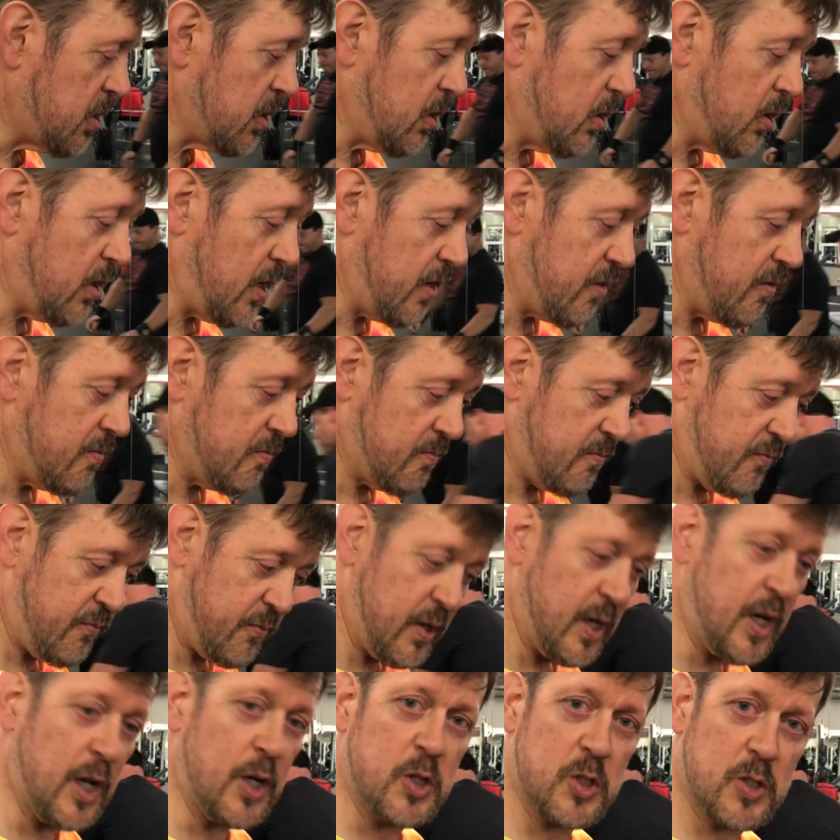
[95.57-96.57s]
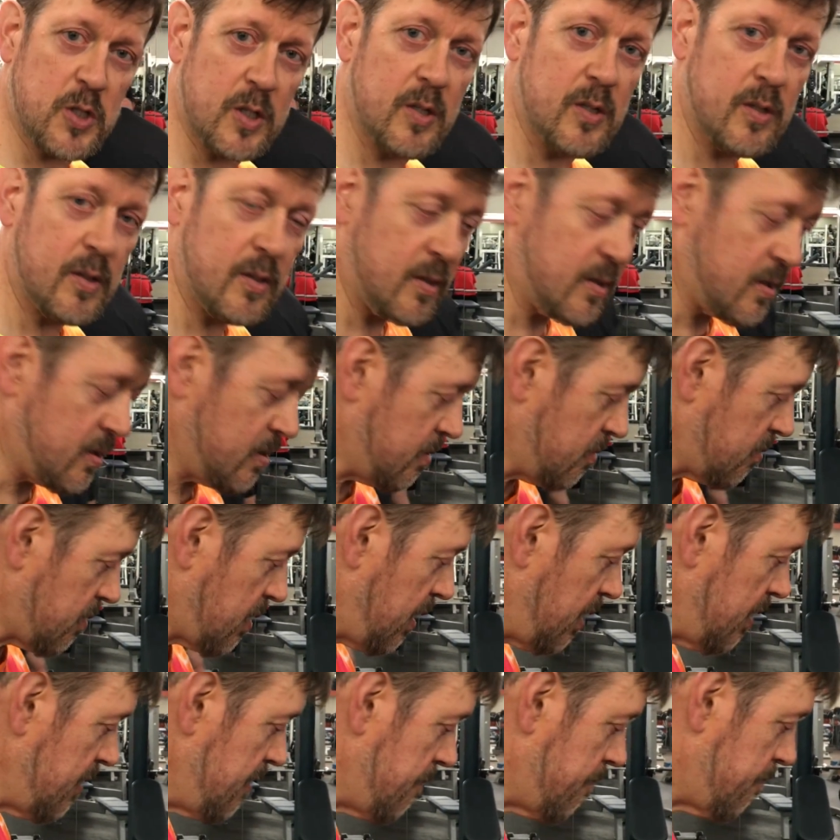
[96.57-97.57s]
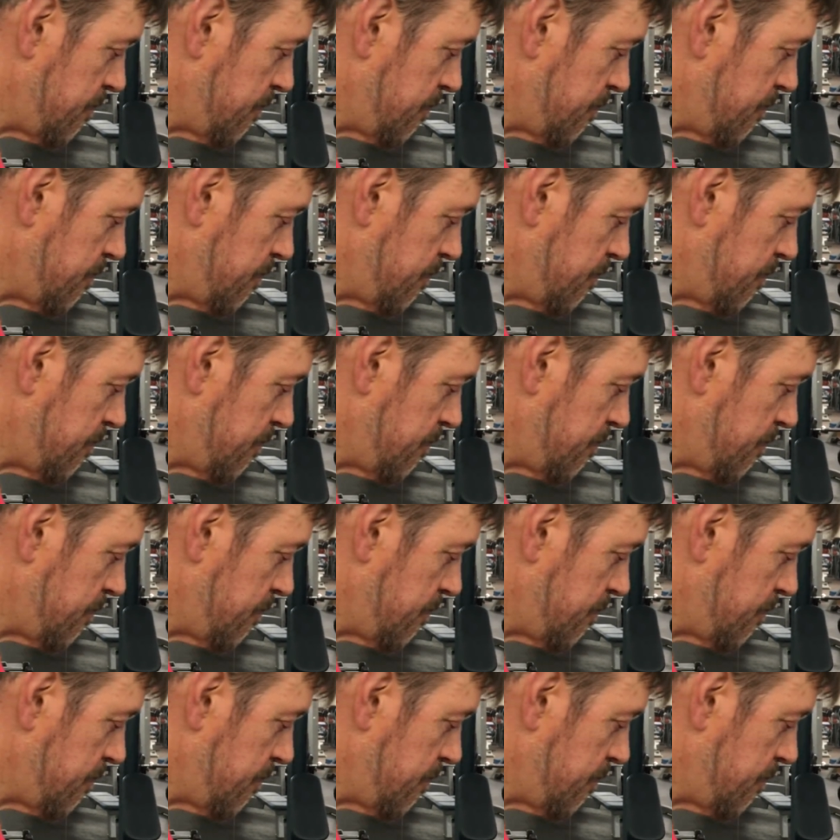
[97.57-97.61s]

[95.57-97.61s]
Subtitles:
Until I'm finished. Okay?